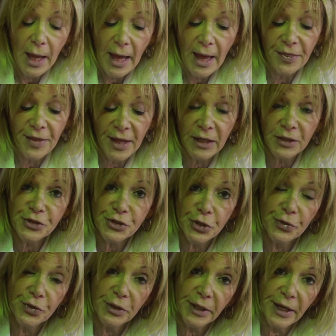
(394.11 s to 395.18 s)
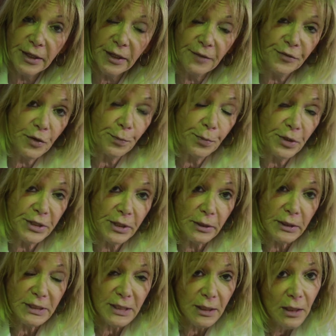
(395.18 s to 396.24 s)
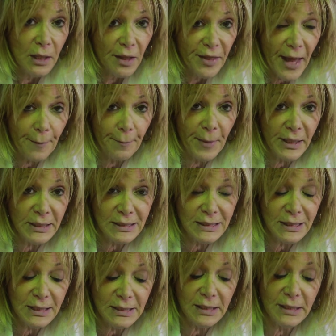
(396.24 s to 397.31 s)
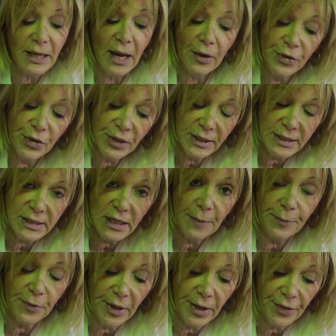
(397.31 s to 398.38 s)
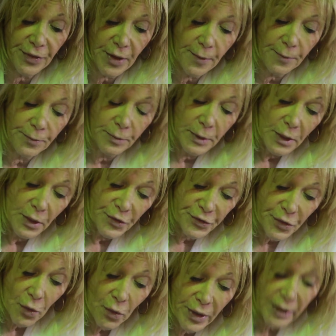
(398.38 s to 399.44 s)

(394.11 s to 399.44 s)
And then I'll show you later if you put that many seeds in, how you can separate them. So